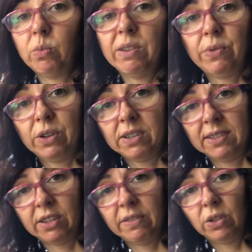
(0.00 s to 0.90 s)
one for
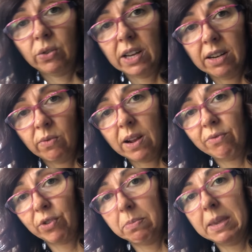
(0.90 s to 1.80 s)
conservatory and one
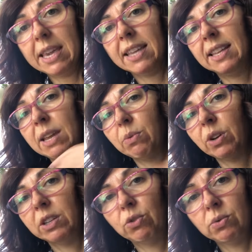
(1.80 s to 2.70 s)
for me, and they were
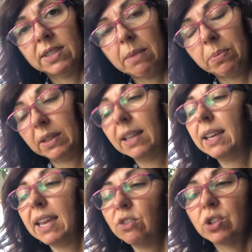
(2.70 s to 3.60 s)
in two separate
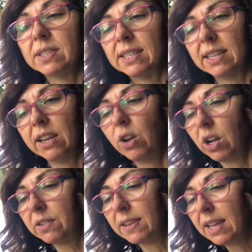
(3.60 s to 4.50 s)
locations, and they
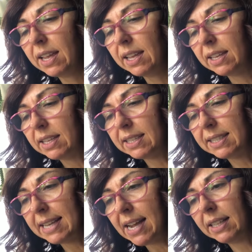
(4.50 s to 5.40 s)
got
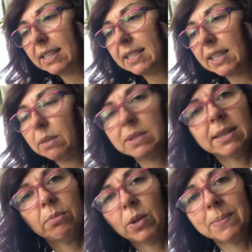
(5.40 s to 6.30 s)
exactly same
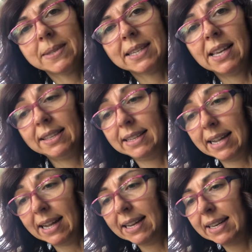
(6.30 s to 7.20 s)
symptoms and
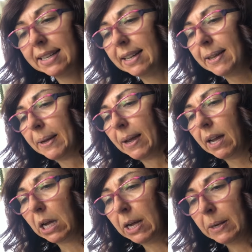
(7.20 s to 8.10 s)
died.
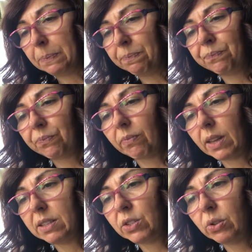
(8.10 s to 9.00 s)

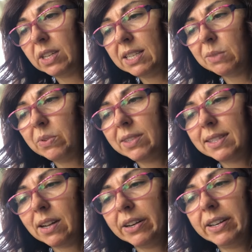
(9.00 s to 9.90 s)
So this one
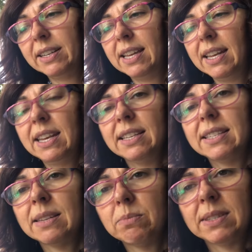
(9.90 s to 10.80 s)
started getting
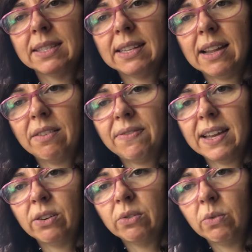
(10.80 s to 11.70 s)
some stuff.
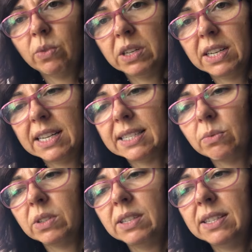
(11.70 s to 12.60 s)
I don't know what it is.
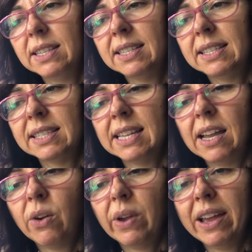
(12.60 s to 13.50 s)
Well, this is
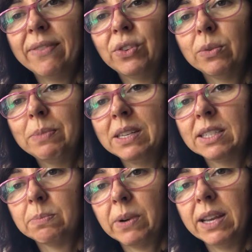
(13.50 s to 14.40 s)
now after being
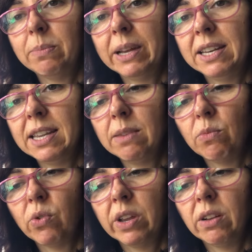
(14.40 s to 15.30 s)
sprayed by neem
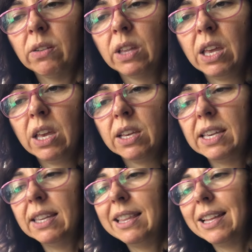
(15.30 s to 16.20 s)
oil.
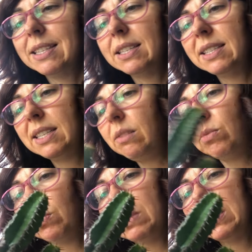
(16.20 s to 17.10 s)
It doesn't seem
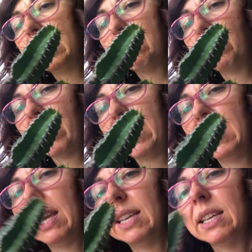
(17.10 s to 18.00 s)
to be
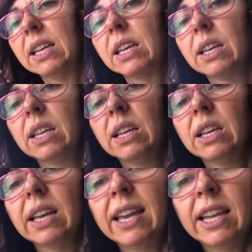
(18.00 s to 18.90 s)
spreading
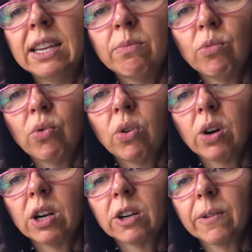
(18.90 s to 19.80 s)

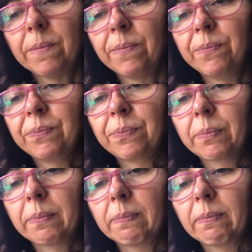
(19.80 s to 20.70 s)
anymore,
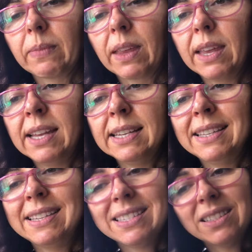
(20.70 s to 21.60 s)
and
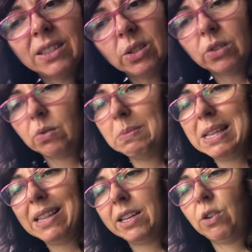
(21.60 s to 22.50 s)
it doesn't look to me
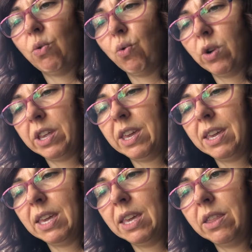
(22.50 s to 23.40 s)
like
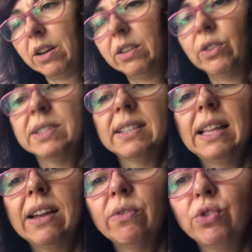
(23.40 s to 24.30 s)
corking either. There is a
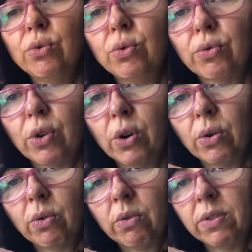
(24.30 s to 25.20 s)
lot of new
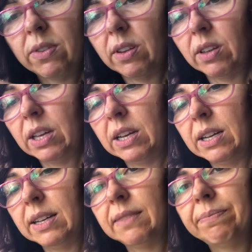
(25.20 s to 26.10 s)
growth
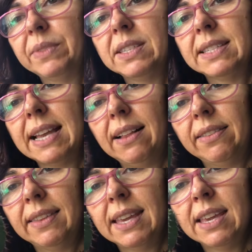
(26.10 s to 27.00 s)
that's
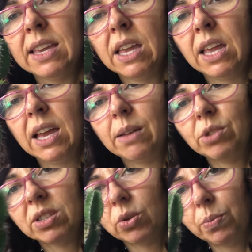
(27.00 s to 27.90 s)
healthy. I'm
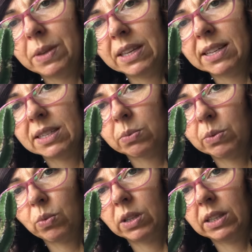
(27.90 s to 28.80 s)
just hoping this
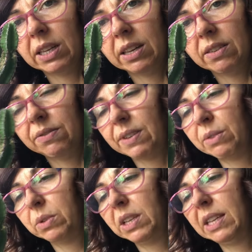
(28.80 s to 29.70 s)
one will live. I
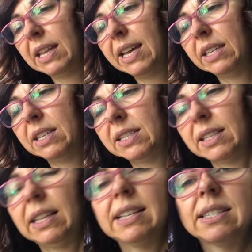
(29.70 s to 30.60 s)
really like this
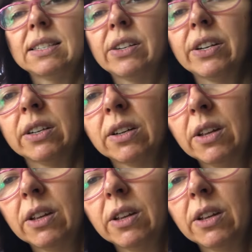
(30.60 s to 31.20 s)
cluster.